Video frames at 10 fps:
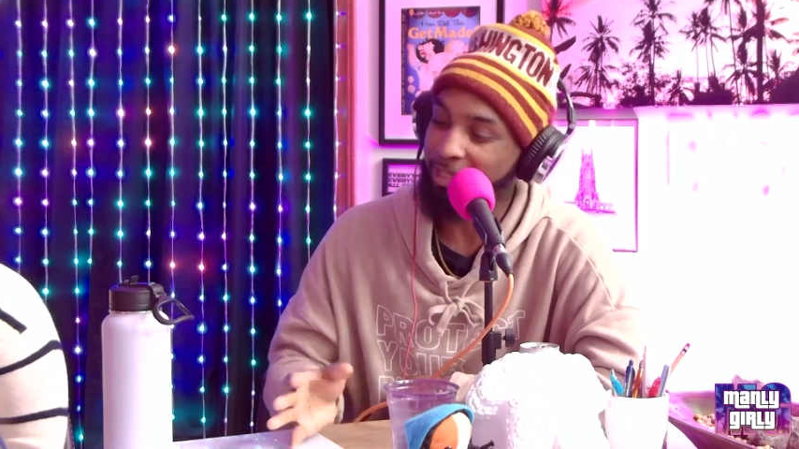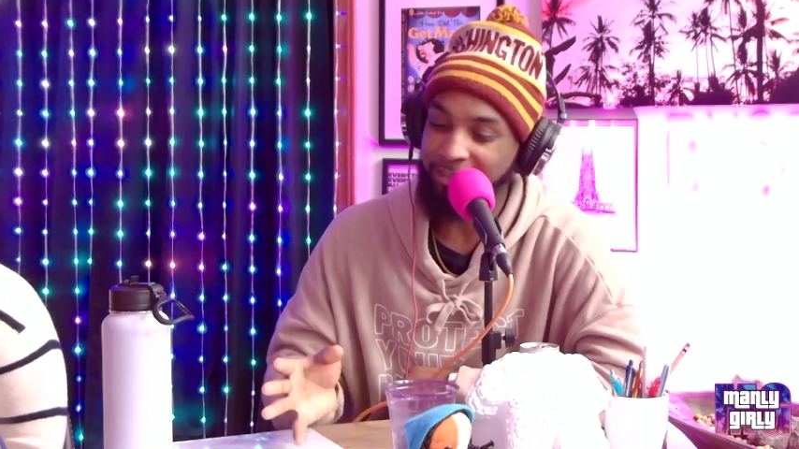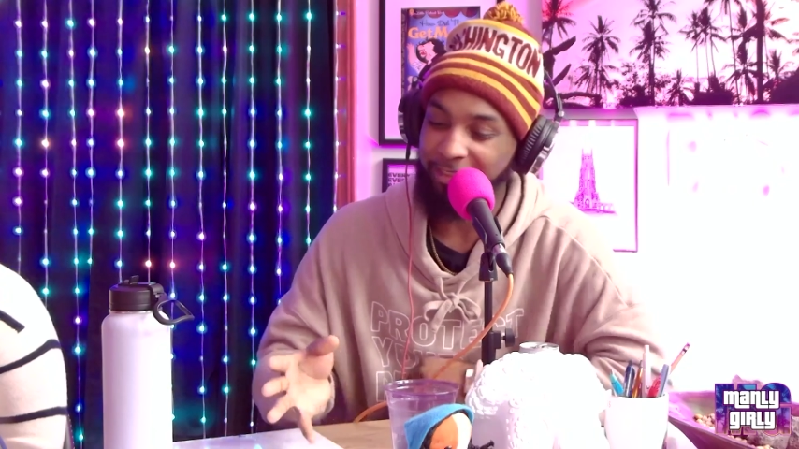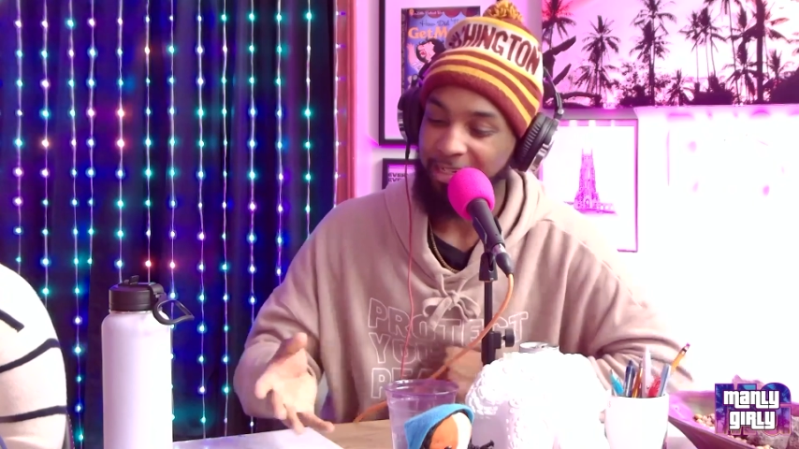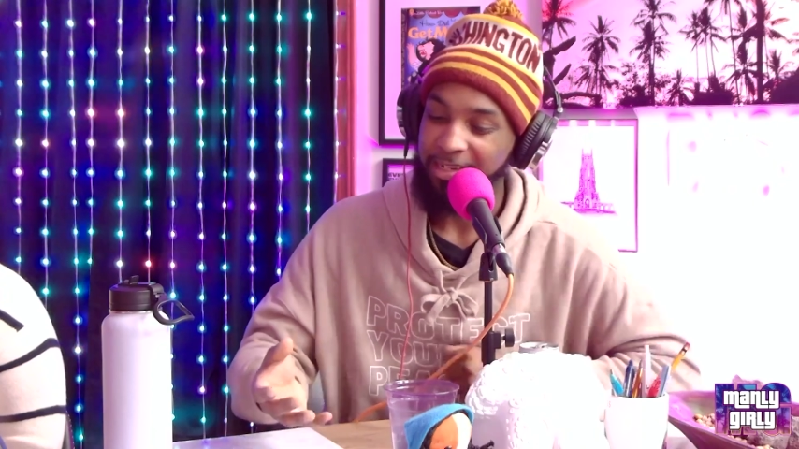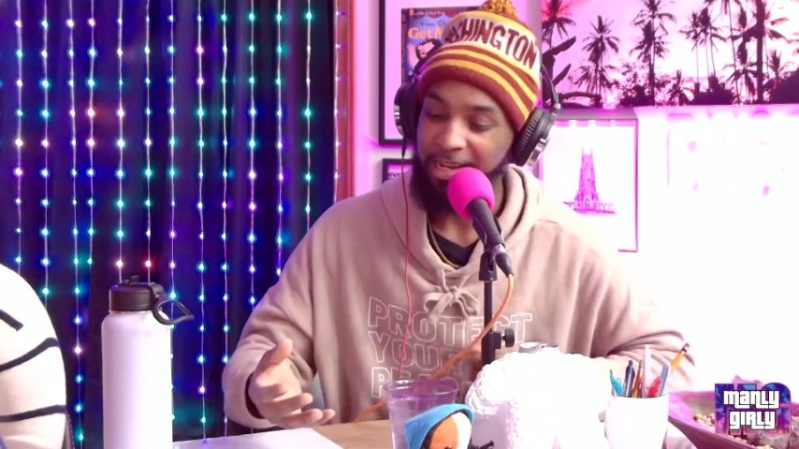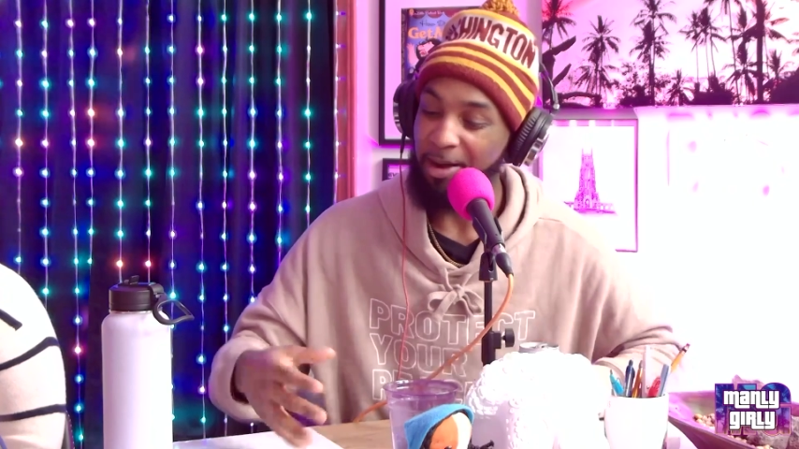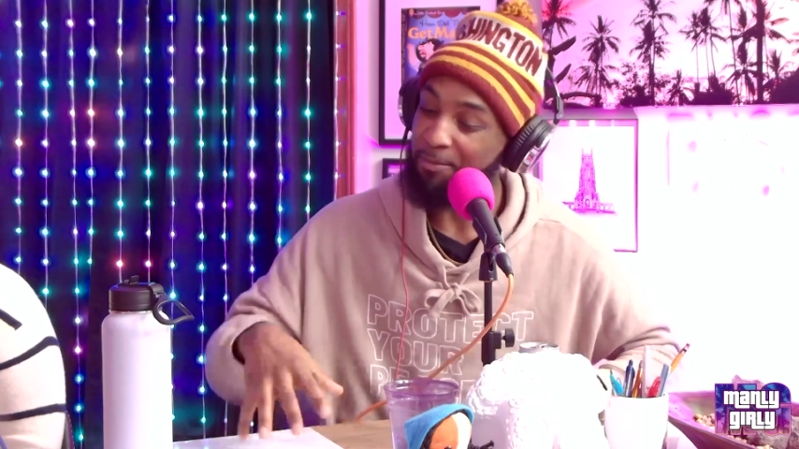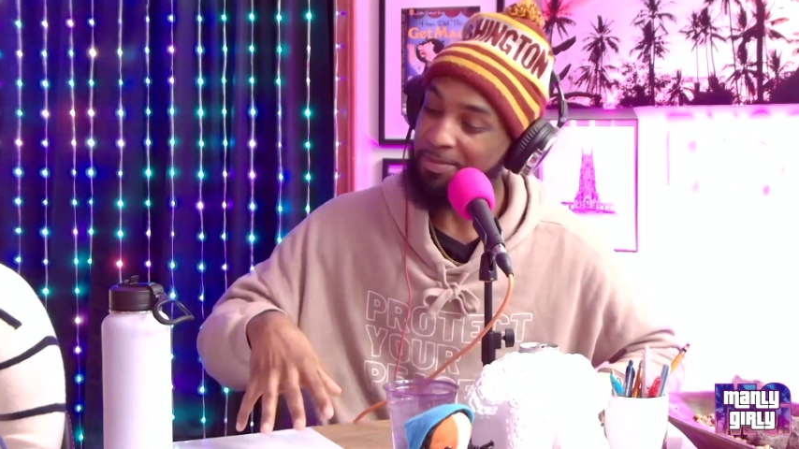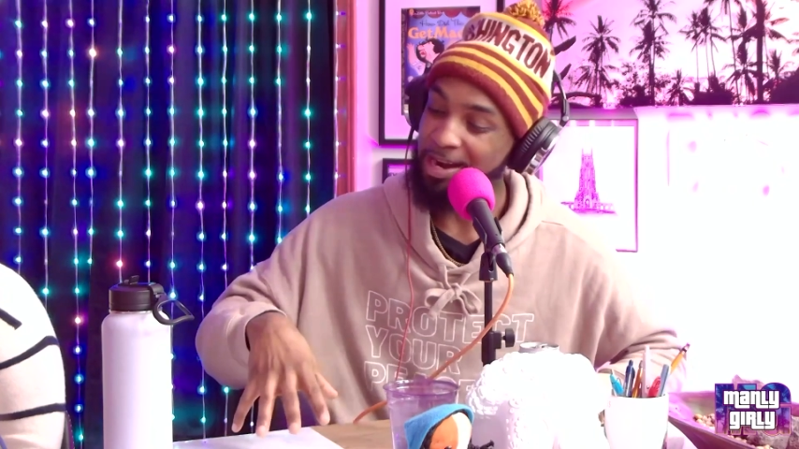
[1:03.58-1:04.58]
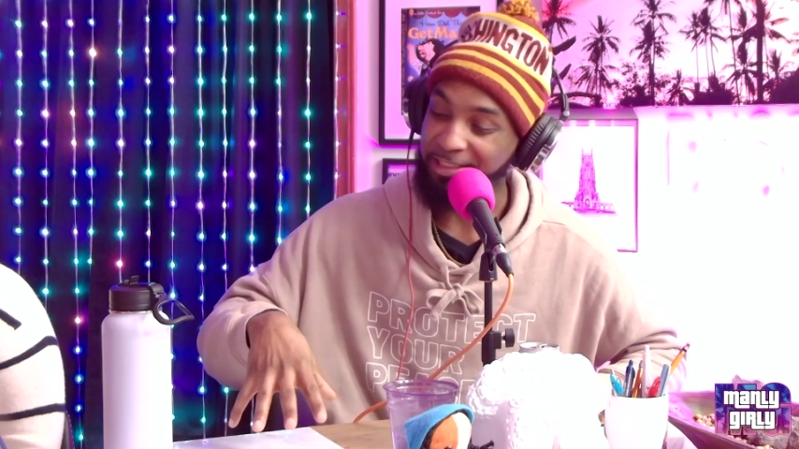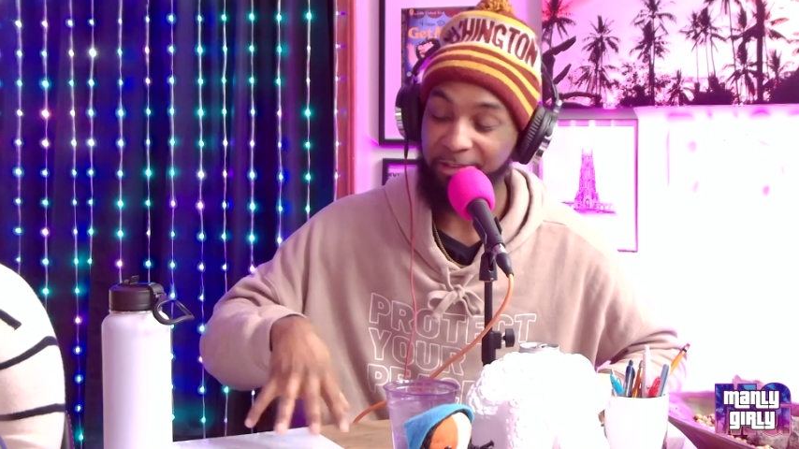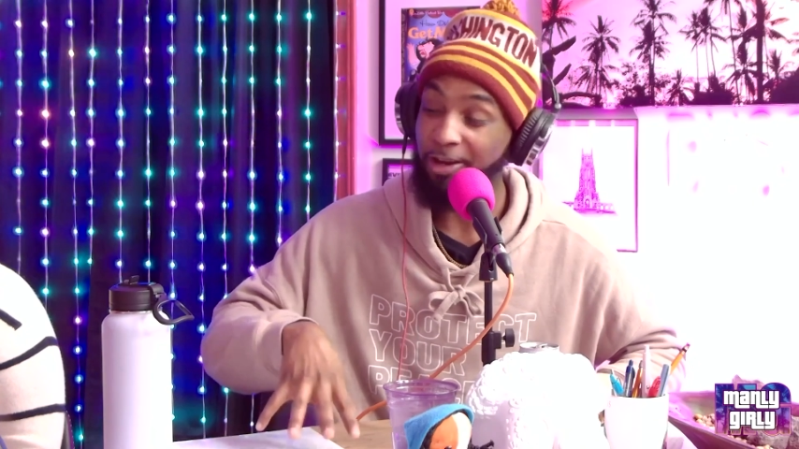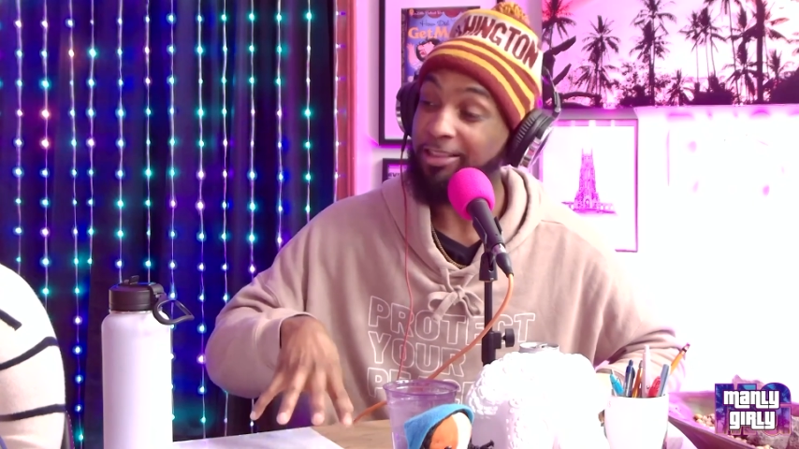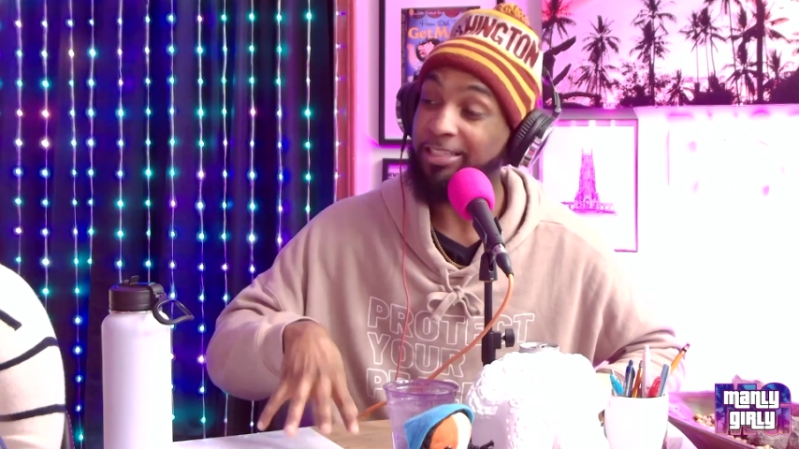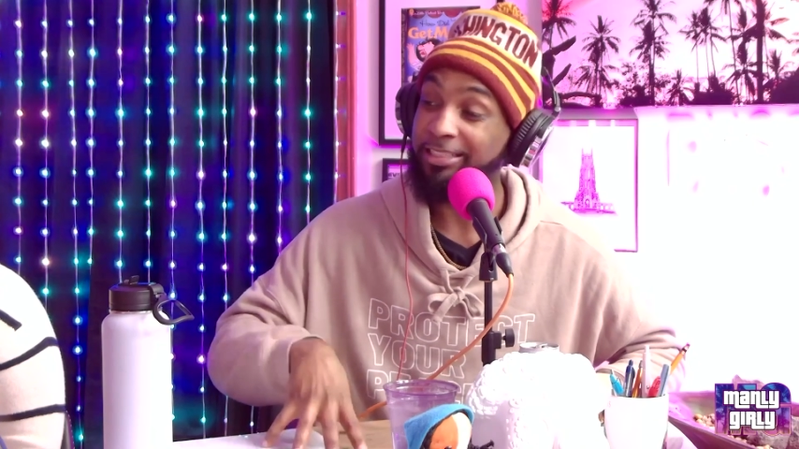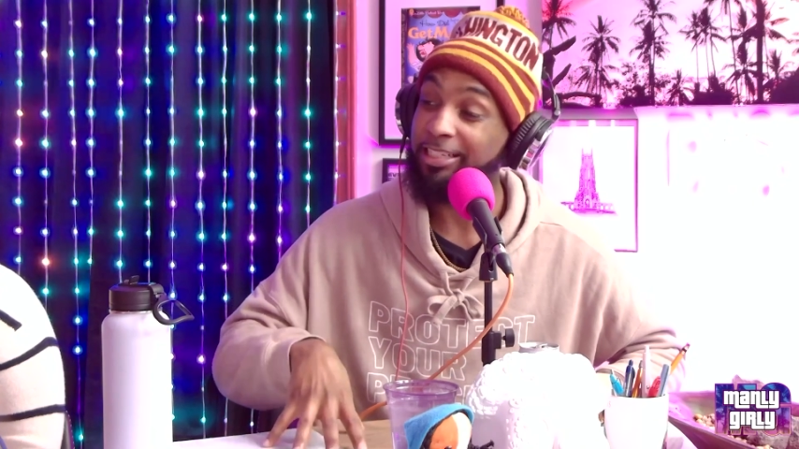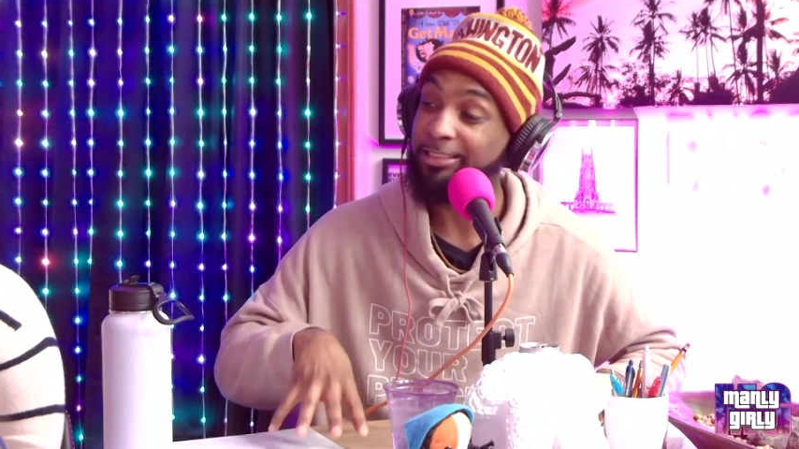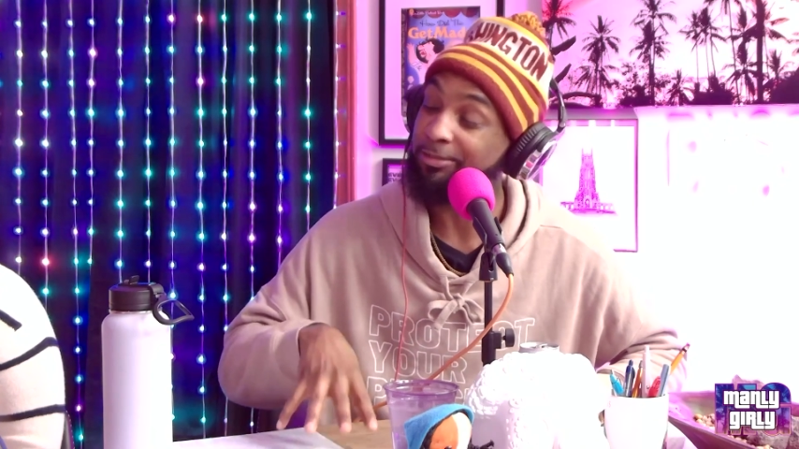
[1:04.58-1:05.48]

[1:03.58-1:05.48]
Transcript: fat? I'm going to be honest. She don't have to say it.